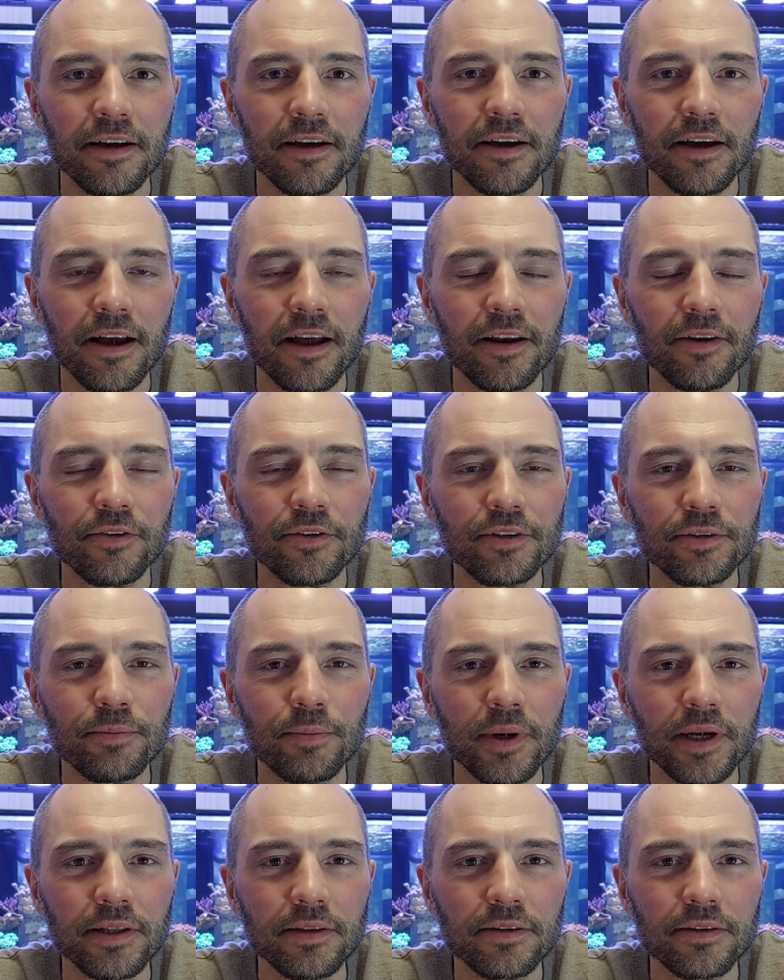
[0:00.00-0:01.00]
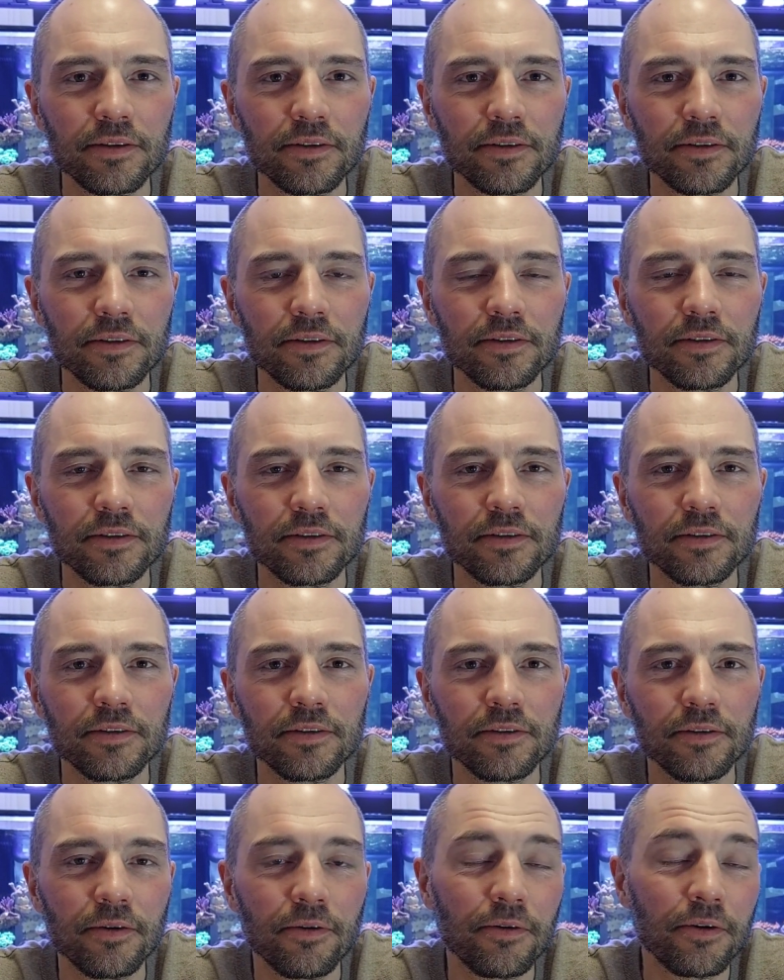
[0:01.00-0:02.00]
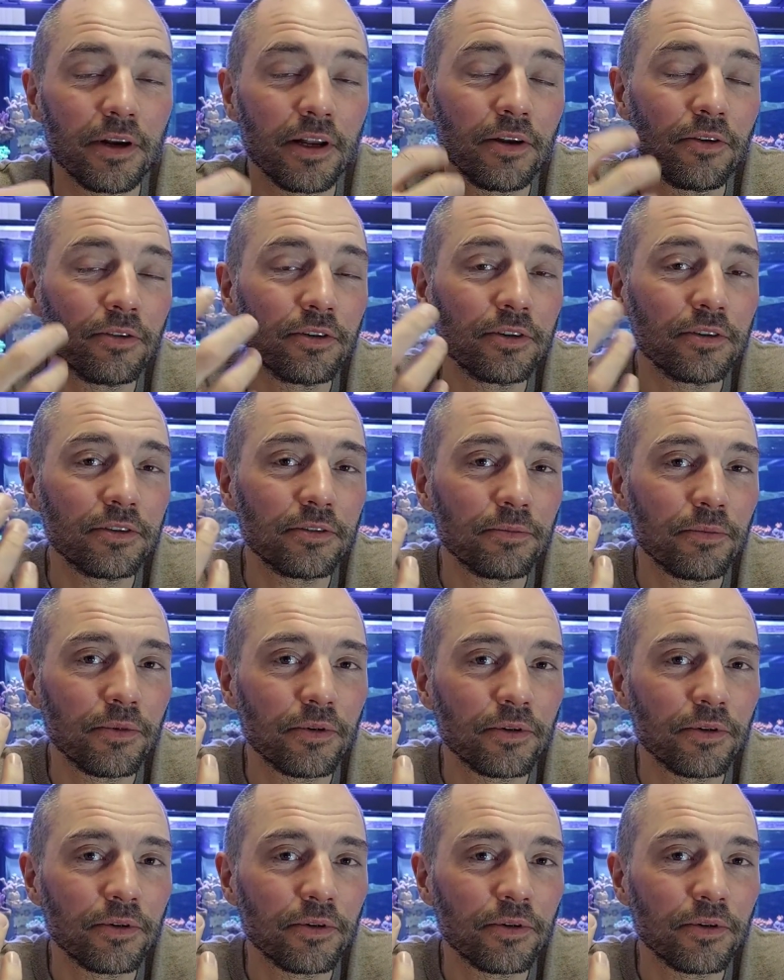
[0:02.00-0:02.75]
a lot better or a lot more